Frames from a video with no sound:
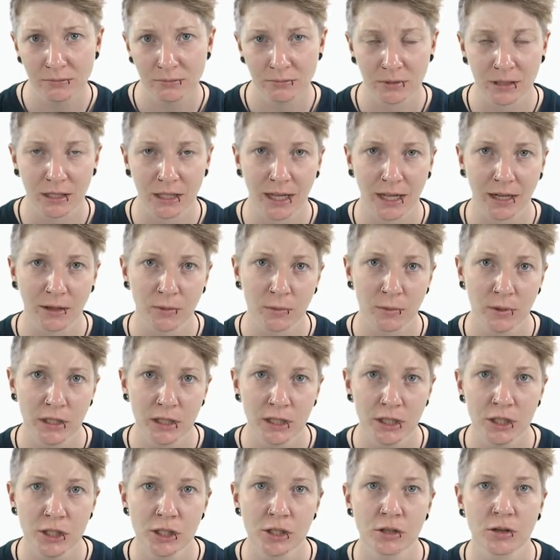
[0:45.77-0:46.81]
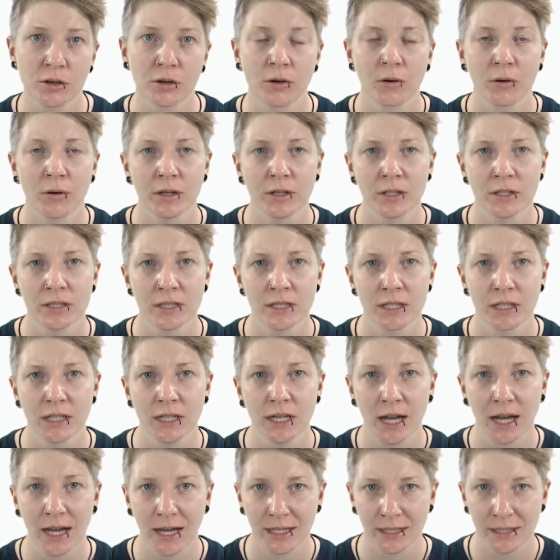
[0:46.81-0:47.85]
language,
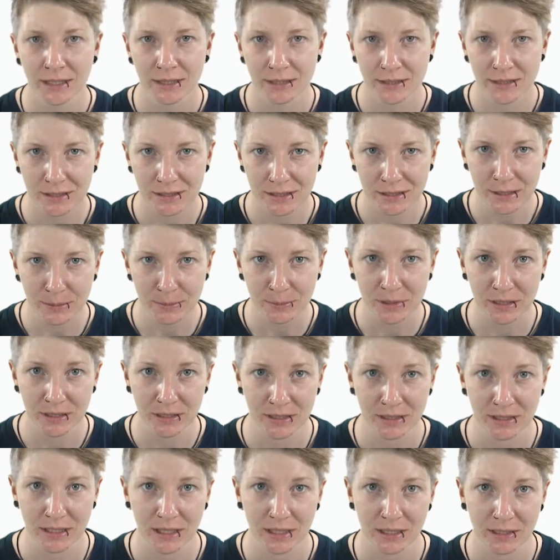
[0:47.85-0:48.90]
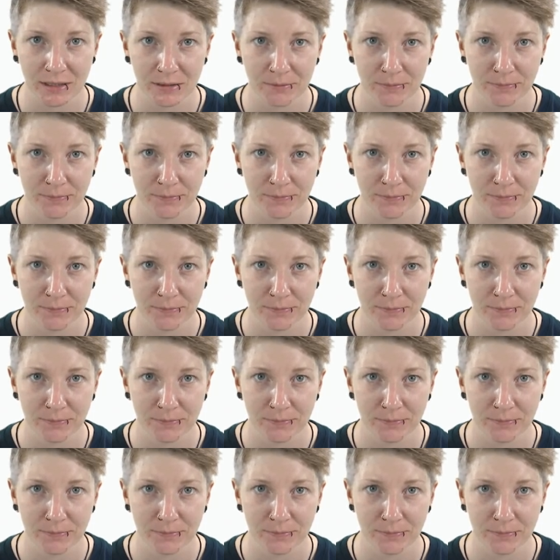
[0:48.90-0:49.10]
currency, and snippet set.